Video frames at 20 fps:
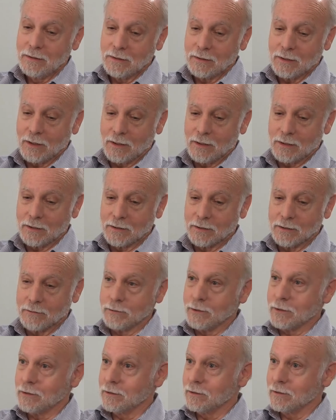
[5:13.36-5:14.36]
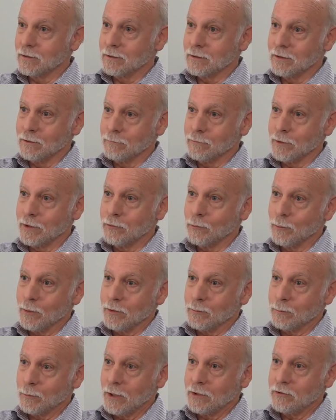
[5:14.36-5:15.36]
If it conflicts
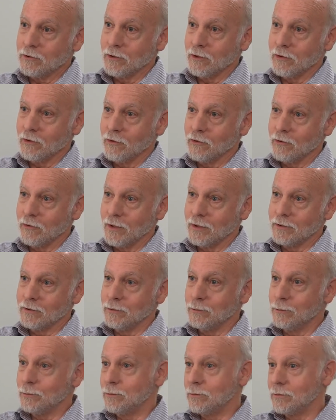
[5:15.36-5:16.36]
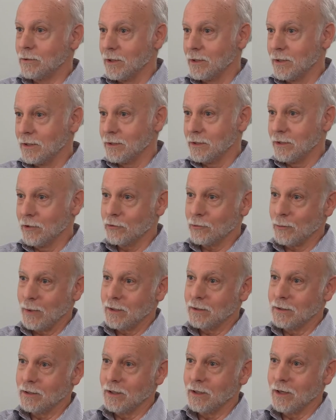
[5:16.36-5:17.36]
with your prejudices, then you are going to
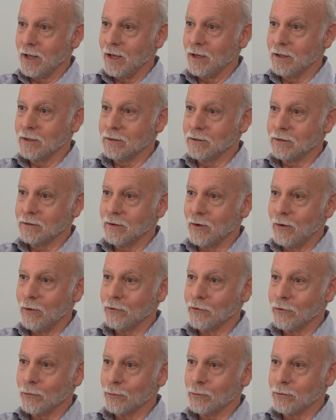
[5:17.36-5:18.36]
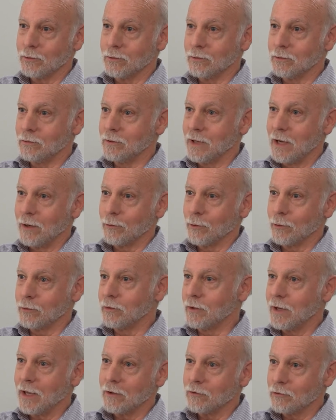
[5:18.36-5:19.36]
discredit it, and also you now know
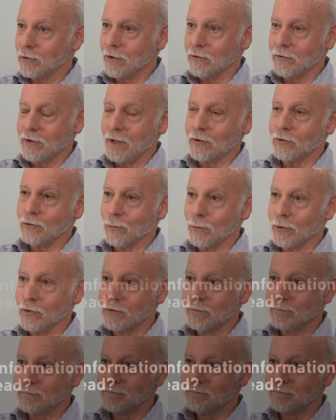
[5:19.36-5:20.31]
you can't trust that source.